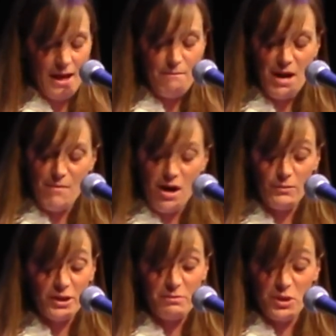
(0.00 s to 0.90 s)
My mom
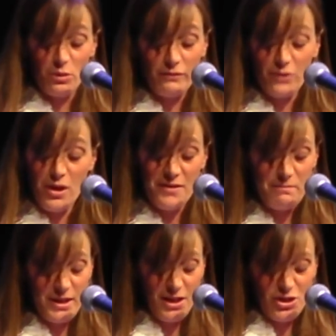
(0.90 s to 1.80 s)
looked beautiful on the
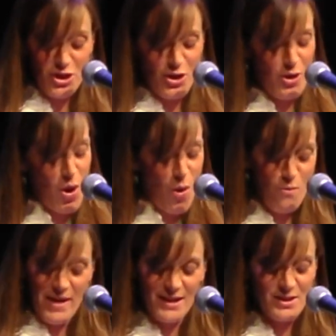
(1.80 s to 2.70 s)
beach in her
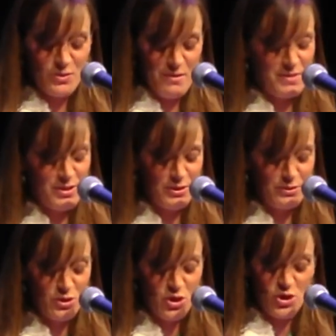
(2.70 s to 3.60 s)
homemade
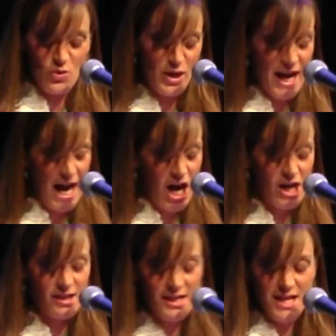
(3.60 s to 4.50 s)
swimsuit, short
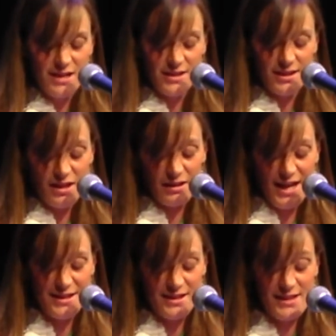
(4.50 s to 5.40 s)
hair,
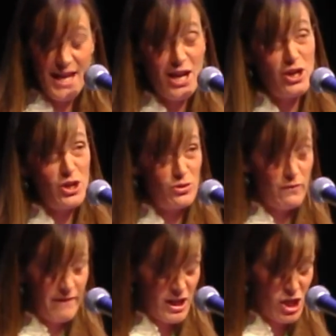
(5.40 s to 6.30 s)
sunglasses, and a new
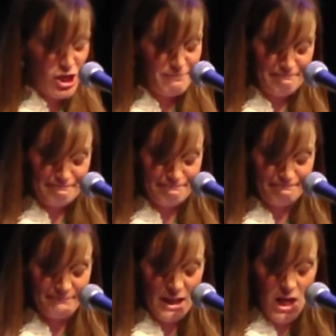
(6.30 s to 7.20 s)
figure.
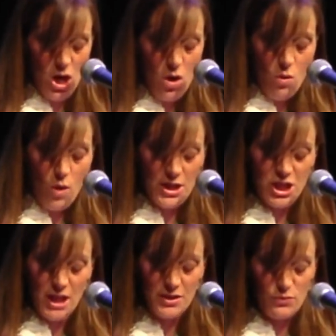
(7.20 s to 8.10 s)

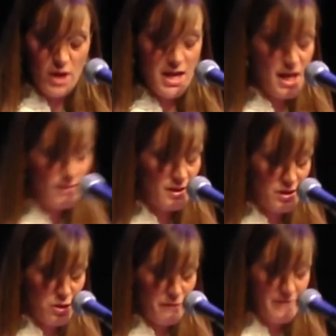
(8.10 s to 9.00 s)
Watching us running in the
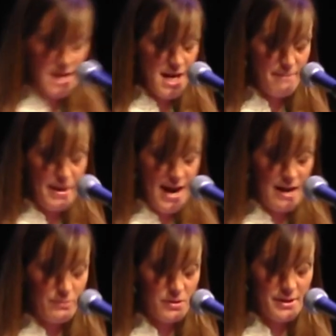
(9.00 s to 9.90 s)
surf and eating
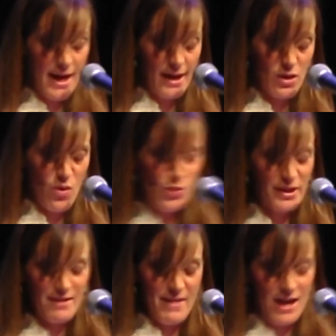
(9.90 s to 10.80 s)
pineapples, I can
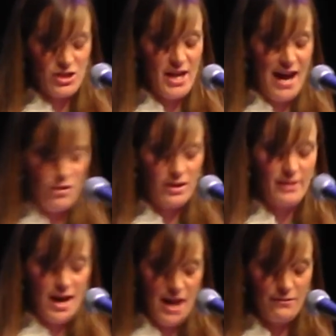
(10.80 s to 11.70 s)
only imagine how
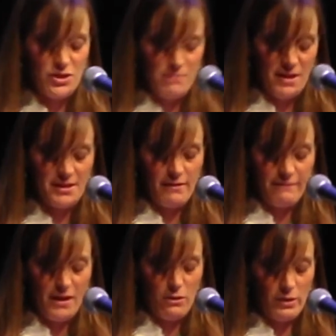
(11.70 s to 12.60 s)
alive she must have
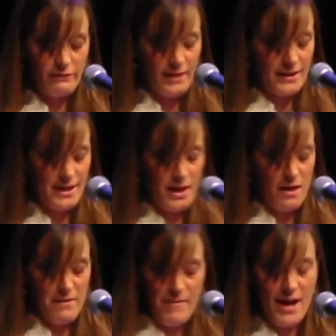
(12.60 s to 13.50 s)
felt reflecting
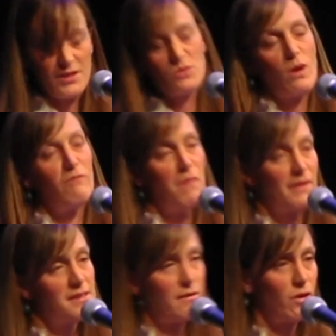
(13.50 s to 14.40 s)
on the past 12
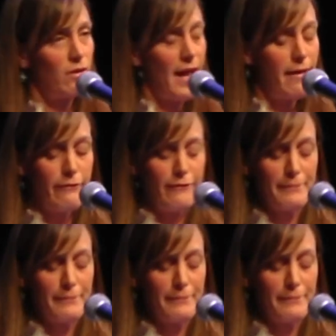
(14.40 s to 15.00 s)
months of her life.